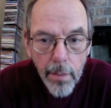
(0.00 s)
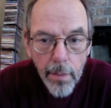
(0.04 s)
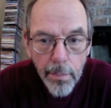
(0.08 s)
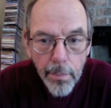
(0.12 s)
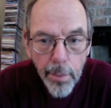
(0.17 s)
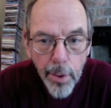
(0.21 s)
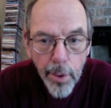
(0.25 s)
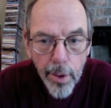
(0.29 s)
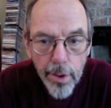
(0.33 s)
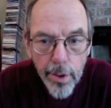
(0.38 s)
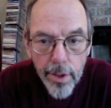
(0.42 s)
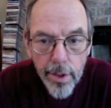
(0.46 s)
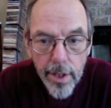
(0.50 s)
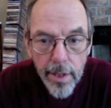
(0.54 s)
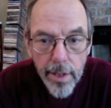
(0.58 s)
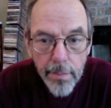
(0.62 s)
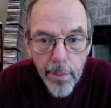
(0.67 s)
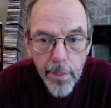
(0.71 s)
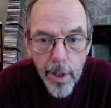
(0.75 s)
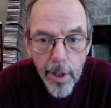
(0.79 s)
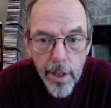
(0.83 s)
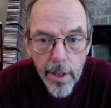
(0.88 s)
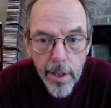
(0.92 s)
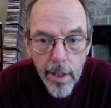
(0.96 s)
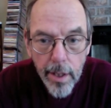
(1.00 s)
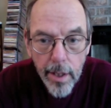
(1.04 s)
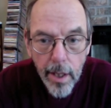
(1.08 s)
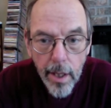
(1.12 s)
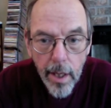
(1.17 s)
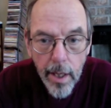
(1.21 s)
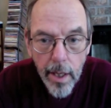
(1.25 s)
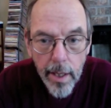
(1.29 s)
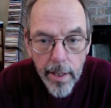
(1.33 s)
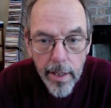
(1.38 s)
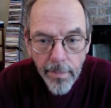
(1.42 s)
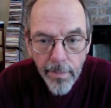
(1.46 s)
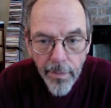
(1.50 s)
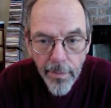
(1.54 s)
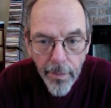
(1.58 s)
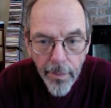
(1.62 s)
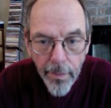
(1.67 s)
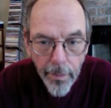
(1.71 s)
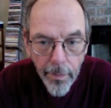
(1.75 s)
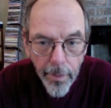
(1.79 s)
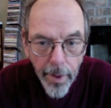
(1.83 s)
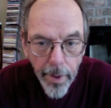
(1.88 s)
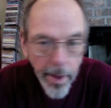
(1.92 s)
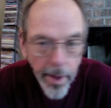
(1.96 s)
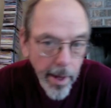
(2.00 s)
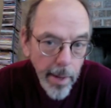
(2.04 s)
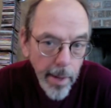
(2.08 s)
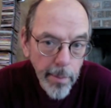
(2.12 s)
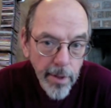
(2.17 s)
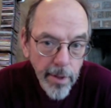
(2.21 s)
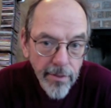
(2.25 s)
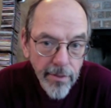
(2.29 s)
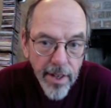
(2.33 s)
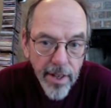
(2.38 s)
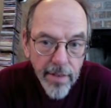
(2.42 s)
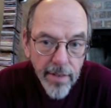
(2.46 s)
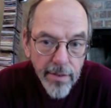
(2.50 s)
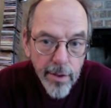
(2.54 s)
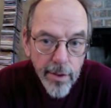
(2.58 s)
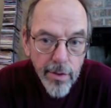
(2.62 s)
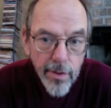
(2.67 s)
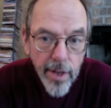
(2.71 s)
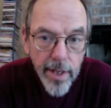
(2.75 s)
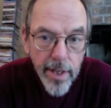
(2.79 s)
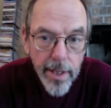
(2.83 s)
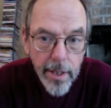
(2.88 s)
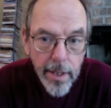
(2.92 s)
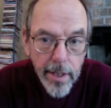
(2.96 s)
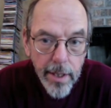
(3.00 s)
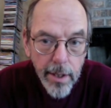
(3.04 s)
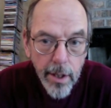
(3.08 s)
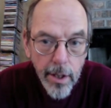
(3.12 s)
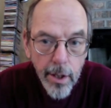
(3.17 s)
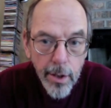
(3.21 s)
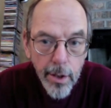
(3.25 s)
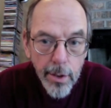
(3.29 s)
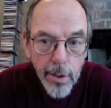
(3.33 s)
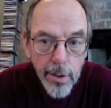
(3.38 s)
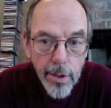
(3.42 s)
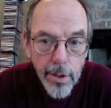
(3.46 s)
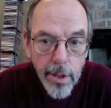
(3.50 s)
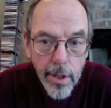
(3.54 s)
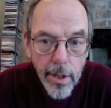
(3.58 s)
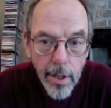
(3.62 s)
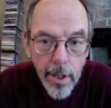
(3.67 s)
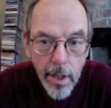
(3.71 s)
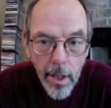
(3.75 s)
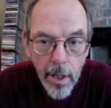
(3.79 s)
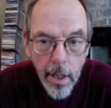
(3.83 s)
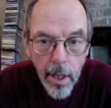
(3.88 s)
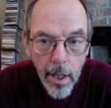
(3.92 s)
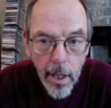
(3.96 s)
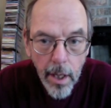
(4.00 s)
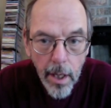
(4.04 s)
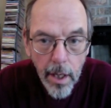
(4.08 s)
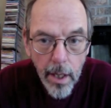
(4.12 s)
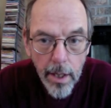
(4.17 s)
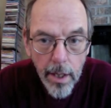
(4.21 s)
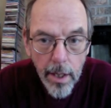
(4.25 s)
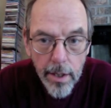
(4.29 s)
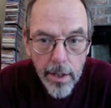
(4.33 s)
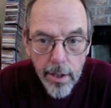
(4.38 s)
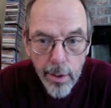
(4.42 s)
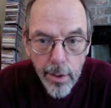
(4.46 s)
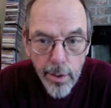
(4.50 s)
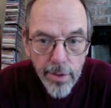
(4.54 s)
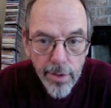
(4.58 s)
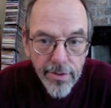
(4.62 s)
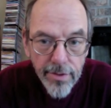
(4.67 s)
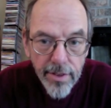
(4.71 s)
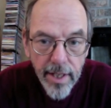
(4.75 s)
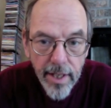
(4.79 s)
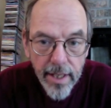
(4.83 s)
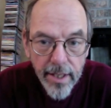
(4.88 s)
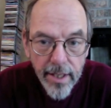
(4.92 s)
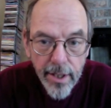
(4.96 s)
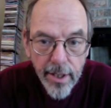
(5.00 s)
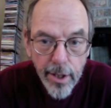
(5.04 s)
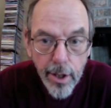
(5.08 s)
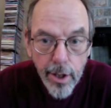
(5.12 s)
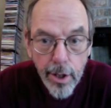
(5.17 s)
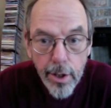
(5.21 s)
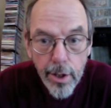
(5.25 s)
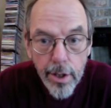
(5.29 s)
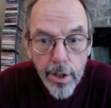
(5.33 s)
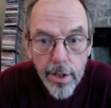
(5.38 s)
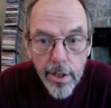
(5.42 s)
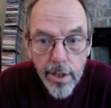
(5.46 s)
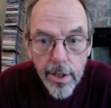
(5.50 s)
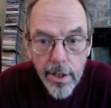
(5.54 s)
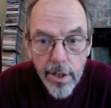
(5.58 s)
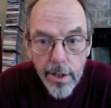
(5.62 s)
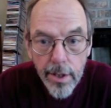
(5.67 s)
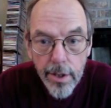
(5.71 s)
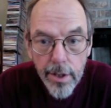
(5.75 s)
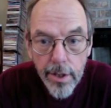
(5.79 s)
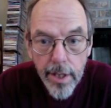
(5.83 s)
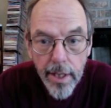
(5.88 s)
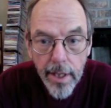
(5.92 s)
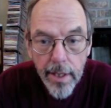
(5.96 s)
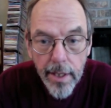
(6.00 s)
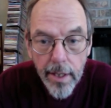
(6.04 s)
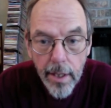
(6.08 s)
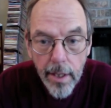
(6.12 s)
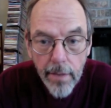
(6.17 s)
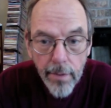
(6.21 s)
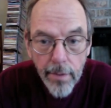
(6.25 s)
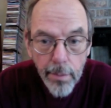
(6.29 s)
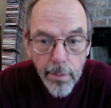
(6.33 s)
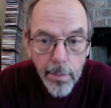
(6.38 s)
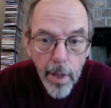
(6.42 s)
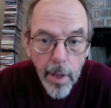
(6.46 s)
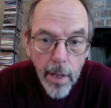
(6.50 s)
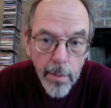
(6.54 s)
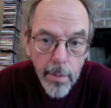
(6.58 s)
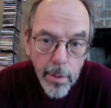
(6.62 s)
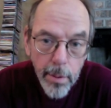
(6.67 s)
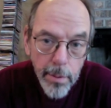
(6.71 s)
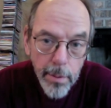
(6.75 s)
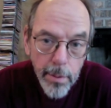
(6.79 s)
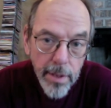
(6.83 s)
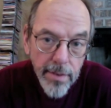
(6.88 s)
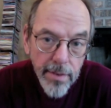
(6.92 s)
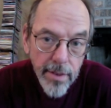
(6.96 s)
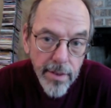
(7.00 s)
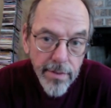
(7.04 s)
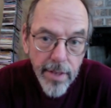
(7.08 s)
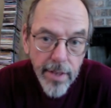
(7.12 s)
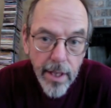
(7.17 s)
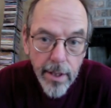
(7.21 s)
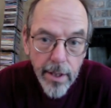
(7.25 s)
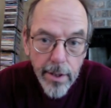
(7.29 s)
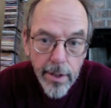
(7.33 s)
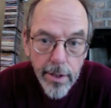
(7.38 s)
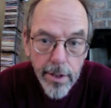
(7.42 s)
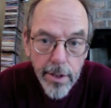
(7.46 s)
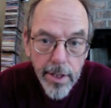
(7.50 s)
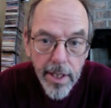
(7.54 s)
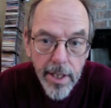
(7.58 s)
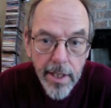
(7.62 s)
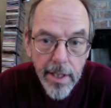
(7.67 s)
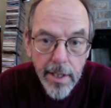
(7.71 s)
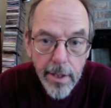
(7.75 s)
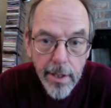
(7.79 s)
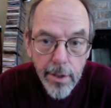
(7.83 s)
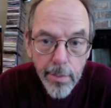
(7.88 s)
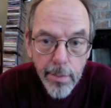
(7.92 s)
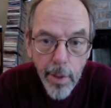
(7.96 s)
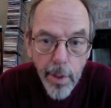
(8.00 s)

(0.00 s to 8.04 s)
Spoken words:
poorly, but I am in favor of writing code to reflect your current understanding of a problem, even if that understanding is